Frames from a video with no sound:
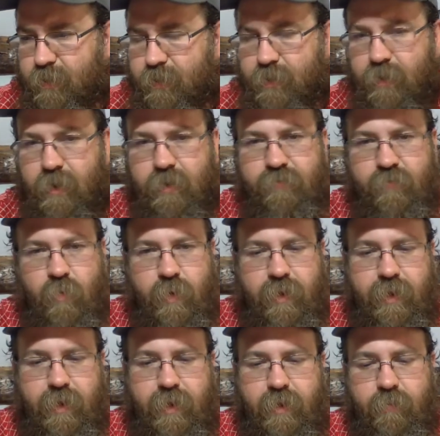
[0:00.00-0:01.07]
Glock
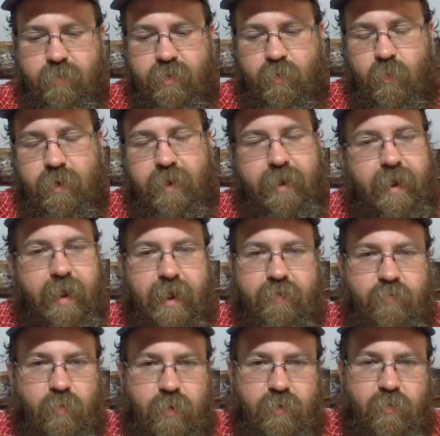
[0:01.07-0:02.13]
48, but the
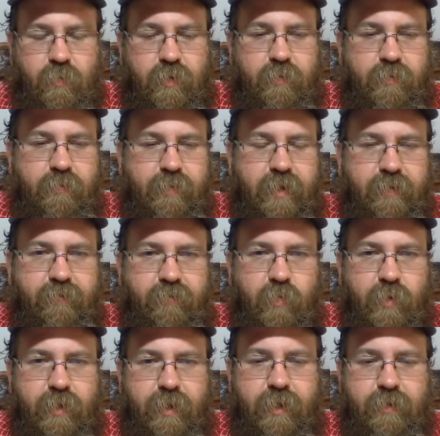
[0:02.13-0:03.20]
1.5 works well with my
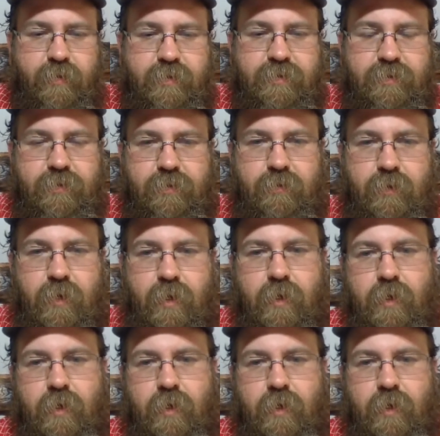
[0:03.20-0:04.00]
48 also.